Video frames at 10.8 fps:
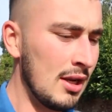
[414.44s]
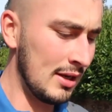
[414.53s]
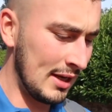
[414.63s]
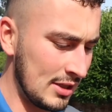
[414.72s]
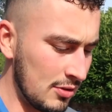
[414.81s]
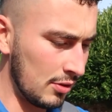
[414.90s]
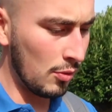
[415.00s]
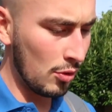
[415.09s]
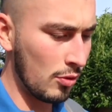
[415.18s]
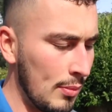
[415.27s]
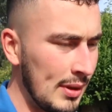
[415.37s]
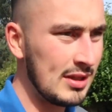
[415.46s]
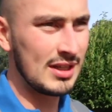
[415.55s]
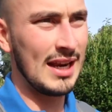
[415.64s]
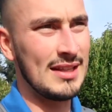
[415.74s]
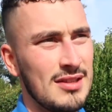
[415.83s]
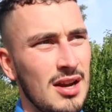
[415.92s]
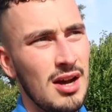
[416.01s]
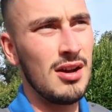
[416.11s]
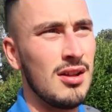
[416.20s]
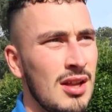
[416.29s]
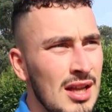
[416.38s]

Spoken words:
Nikki's doing a walk with me to collect the car.